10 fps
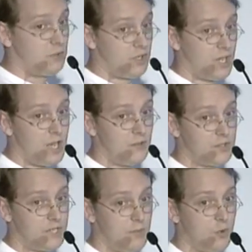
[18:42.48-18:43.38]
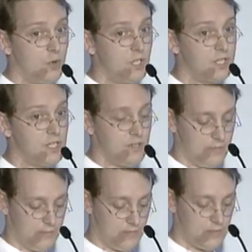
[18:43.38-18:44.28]
do not have the same quality.
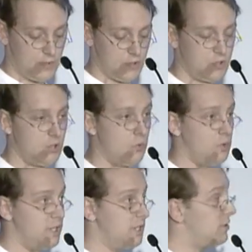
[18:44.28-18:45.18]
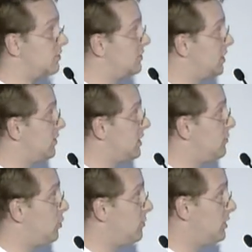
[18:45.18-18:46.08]
So we did a second
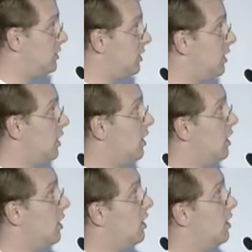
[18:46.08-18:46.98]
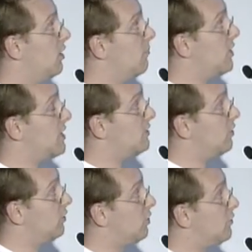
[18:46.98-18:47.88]
experiment based
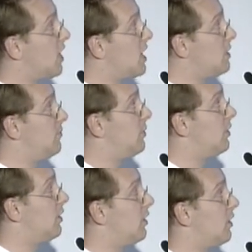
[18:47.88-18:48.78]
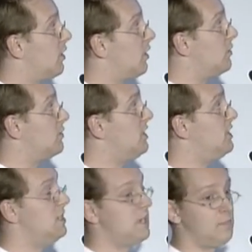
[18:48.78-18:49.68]
on the RIPE
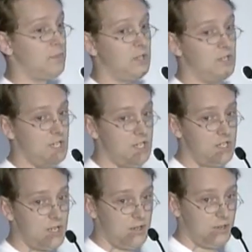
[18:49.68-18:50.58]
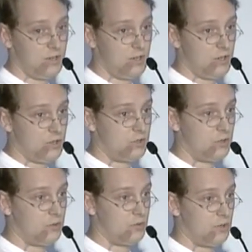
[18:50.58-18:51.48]
TTM data.
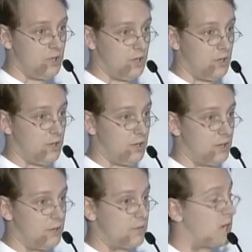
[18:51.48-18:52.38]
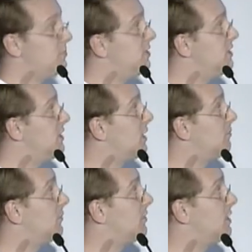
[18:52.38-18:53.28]
So RIPE
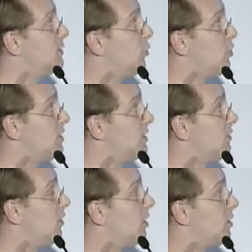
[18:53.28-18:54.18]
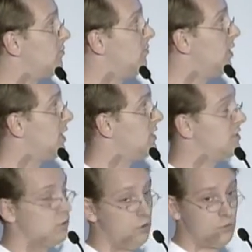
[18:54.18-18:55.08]
TTM test boxes are
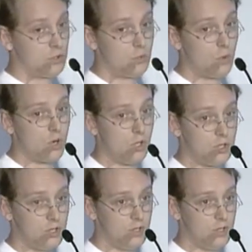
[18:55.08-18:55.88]
placed all around the world,